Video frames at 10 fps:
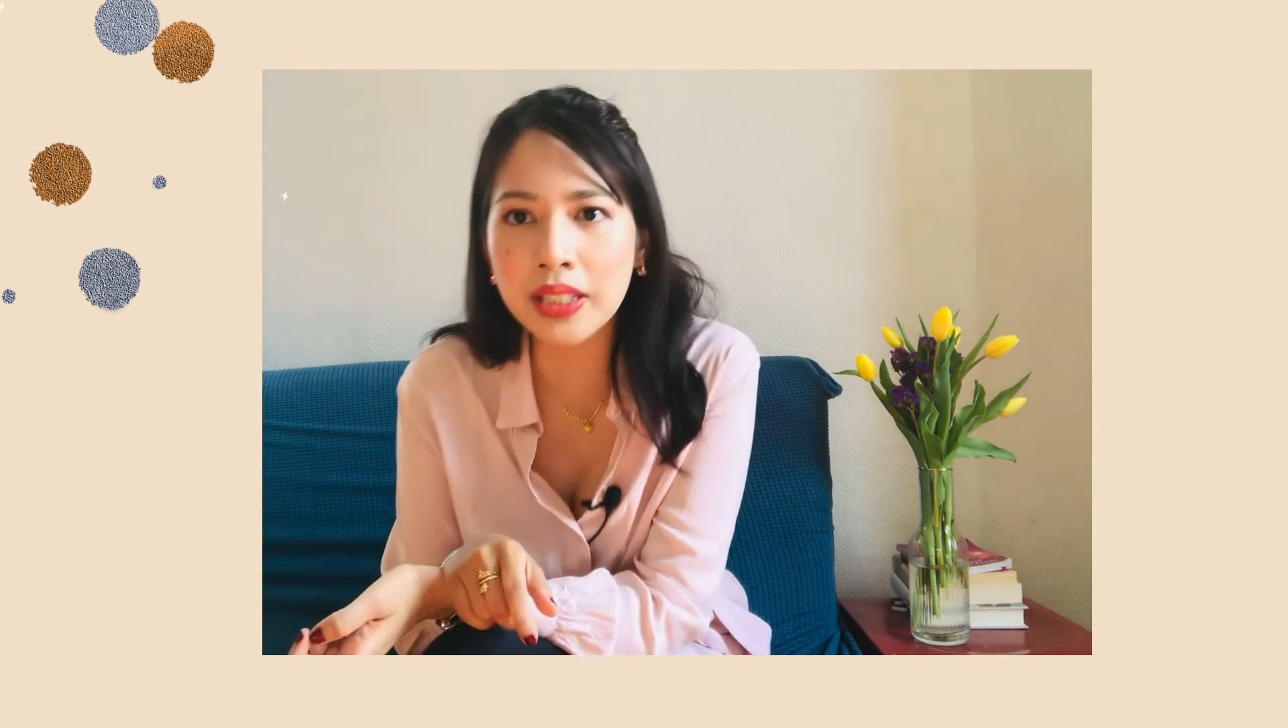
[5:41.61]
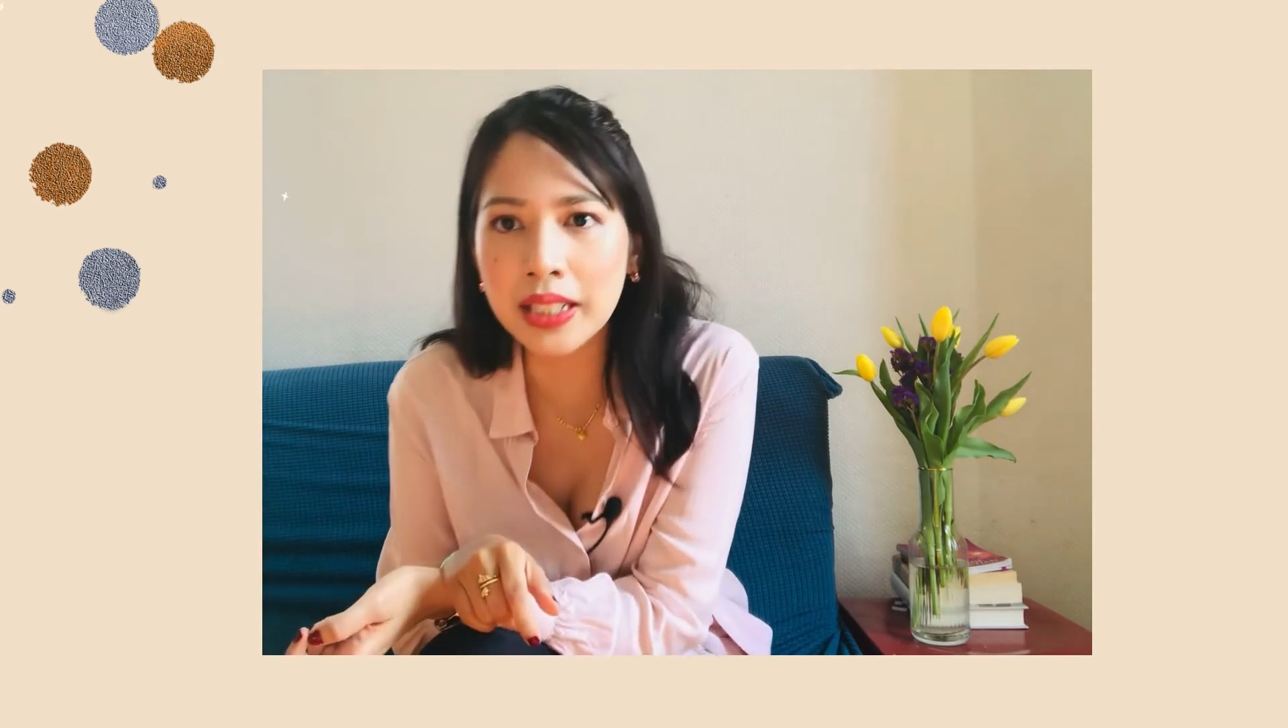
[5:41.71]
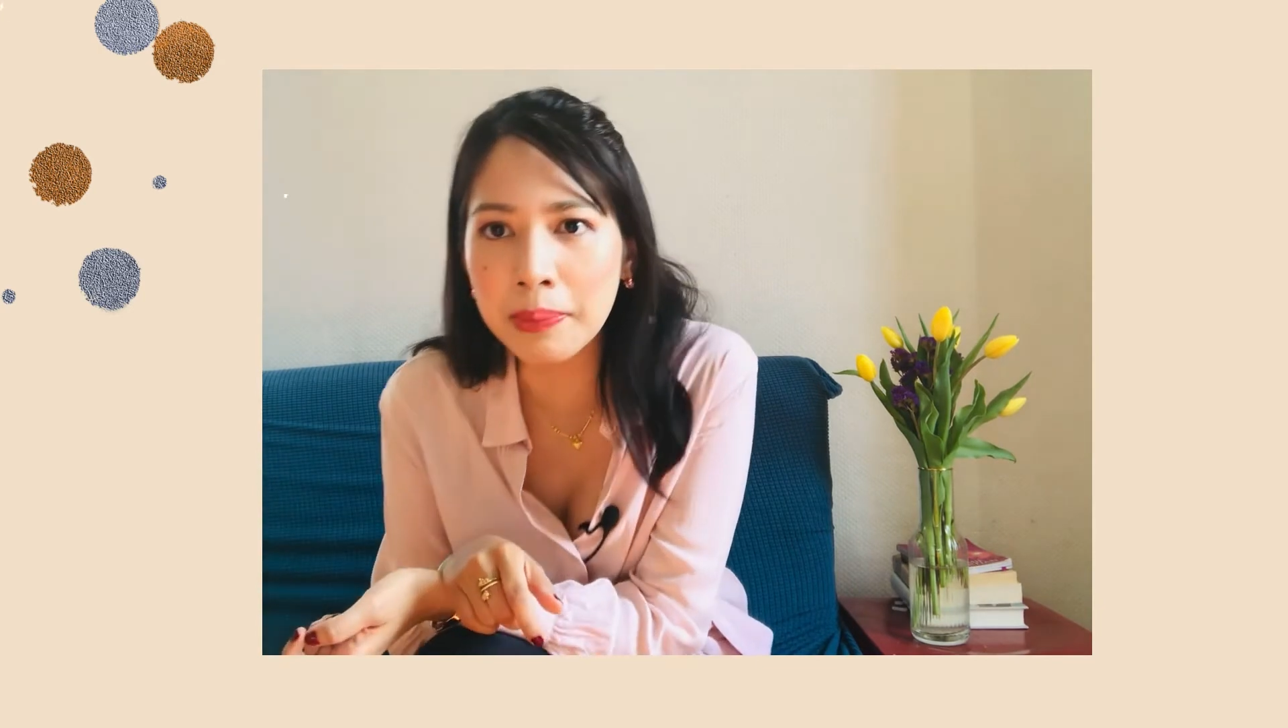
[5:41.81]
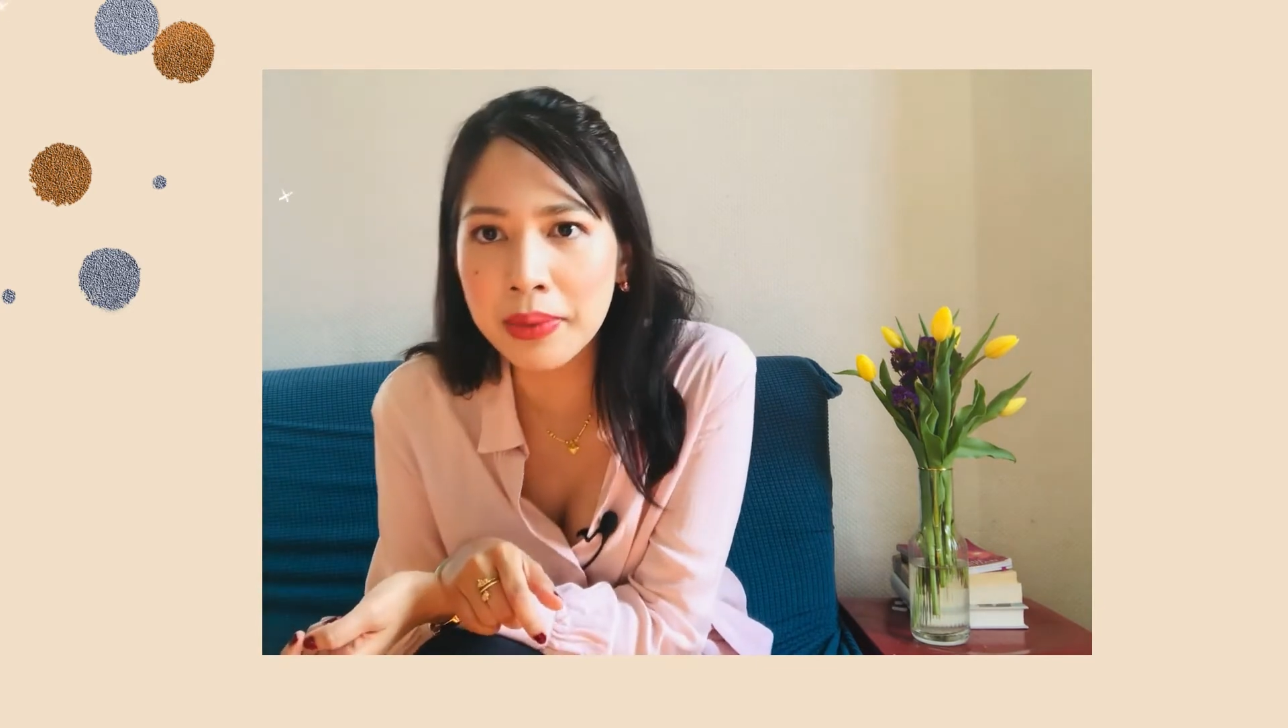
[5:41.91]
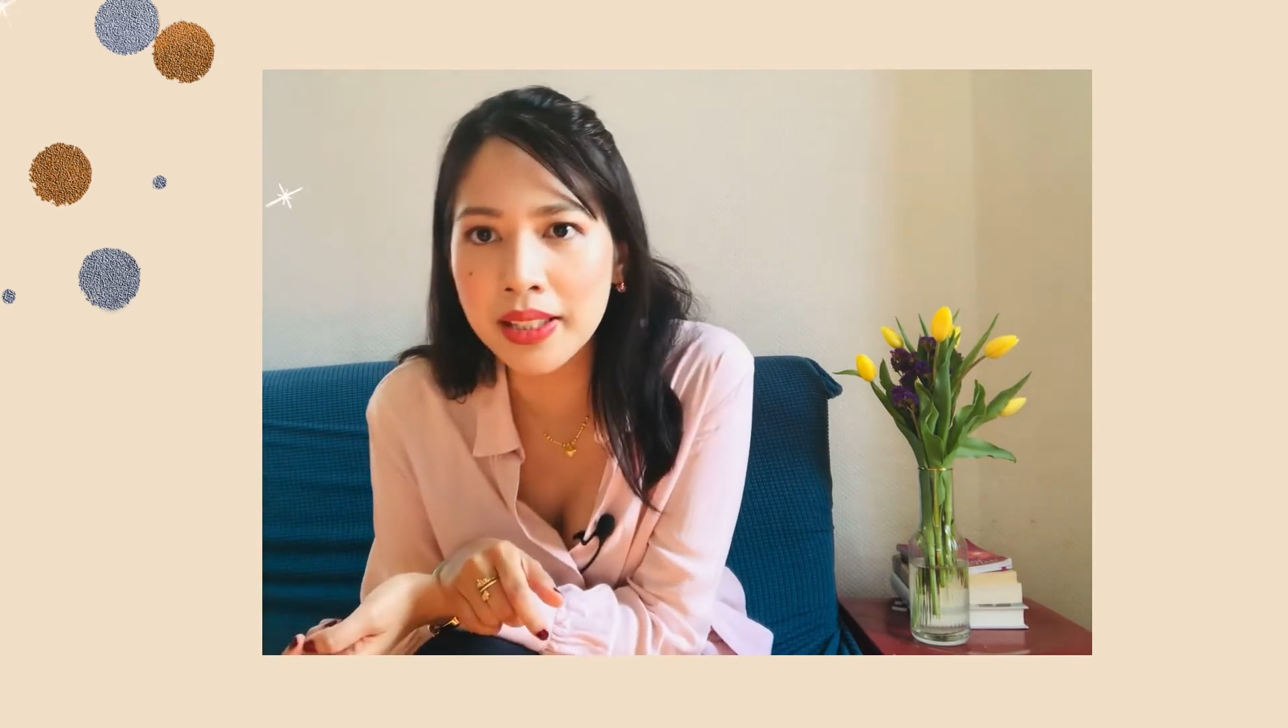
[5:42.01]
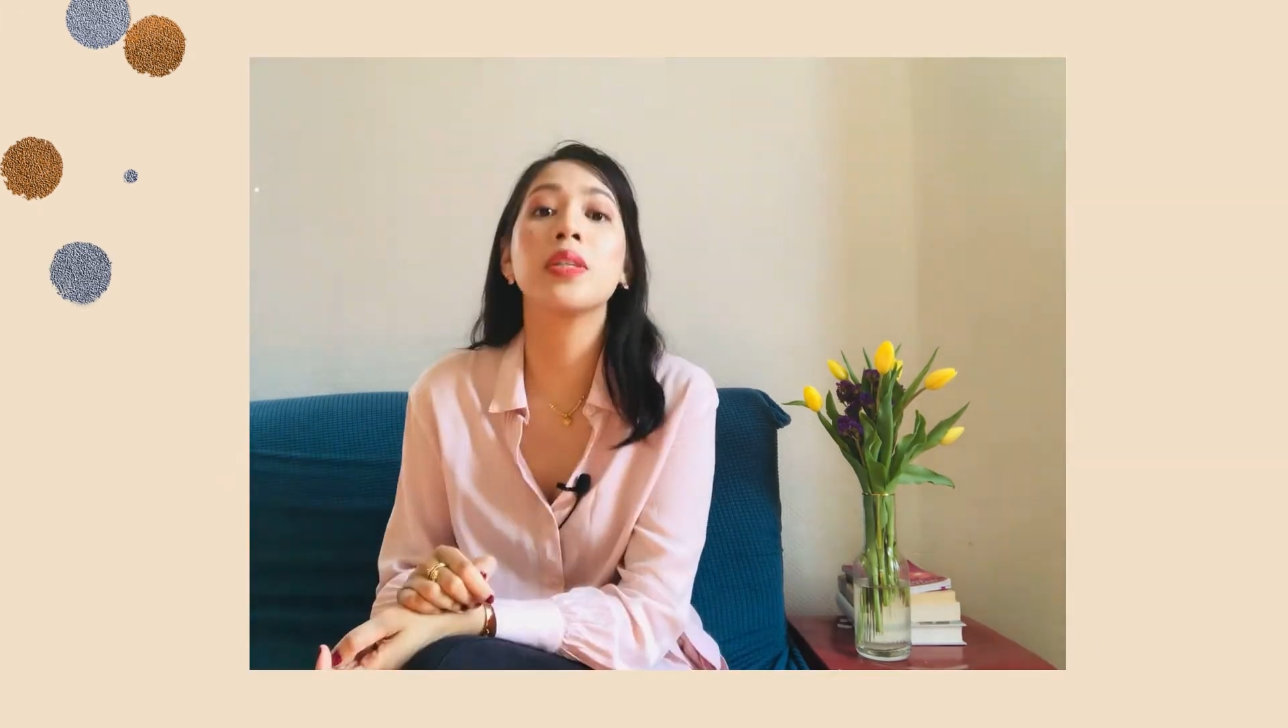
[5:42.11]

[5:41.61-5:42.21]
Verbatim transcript: sleeps.